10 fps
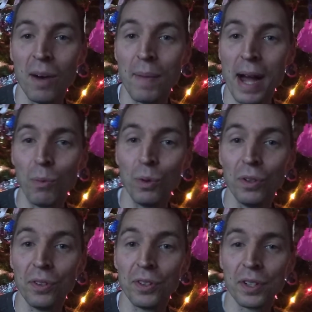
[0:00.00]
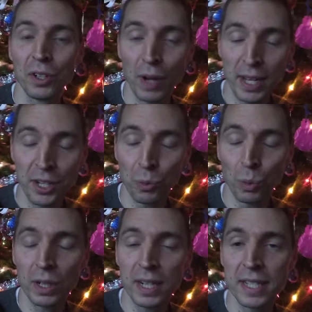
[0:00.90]
I will grade your
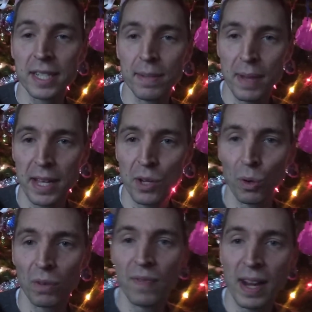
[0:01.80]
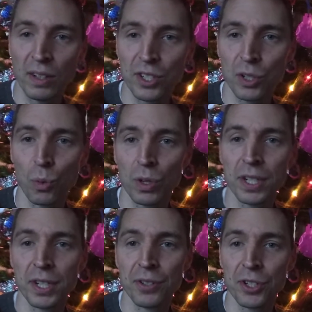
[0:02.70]
work and submit your final score
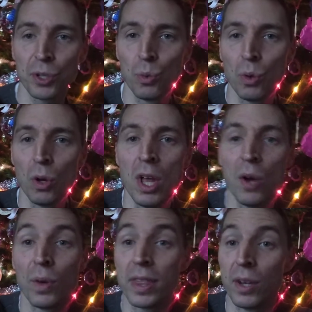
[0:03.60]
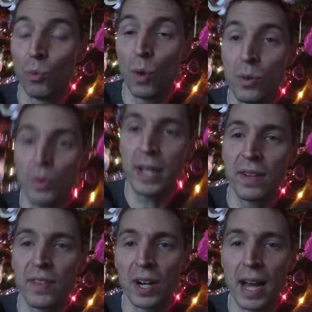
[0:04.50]
to your school within 1 week
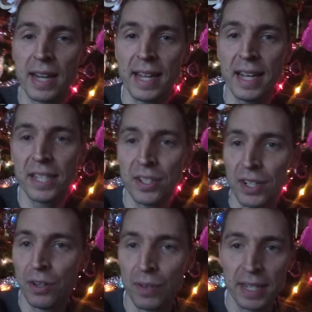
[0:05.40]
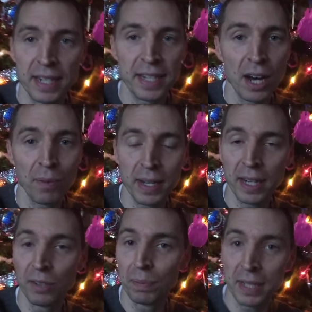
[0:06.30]
of your end date. So you don't need to tell me
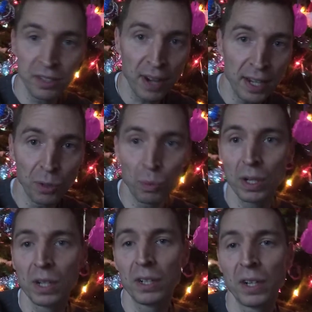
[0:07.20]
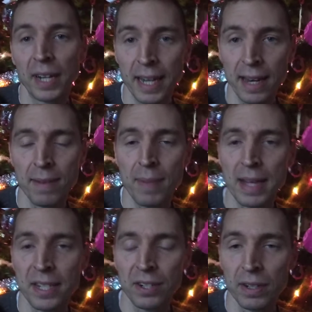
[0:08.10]
to please grade your work or get it in by
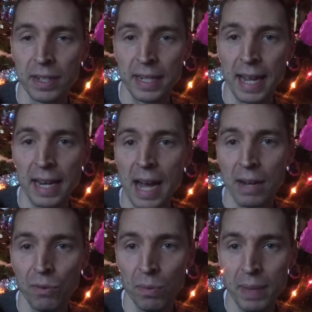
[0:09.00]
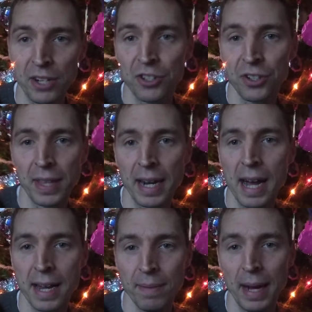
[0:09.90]
a certain date. I will make sure that
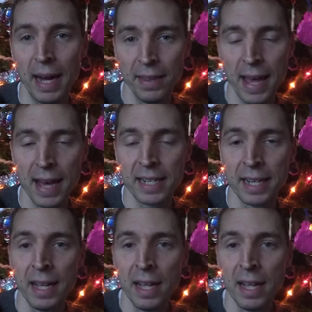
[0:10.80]
I am on that.